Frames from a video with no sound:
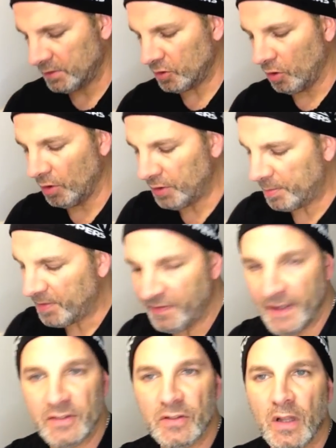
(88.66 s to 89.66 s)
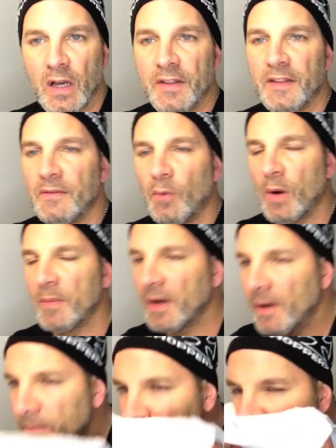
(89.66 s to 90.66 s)
So hold up a face cloth and warm it
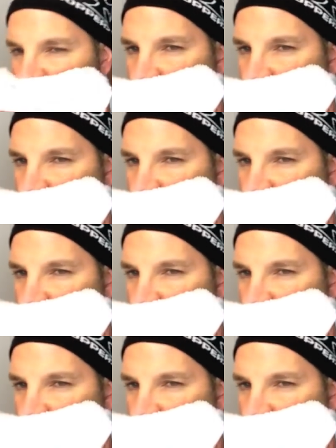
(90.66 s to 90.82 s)
up.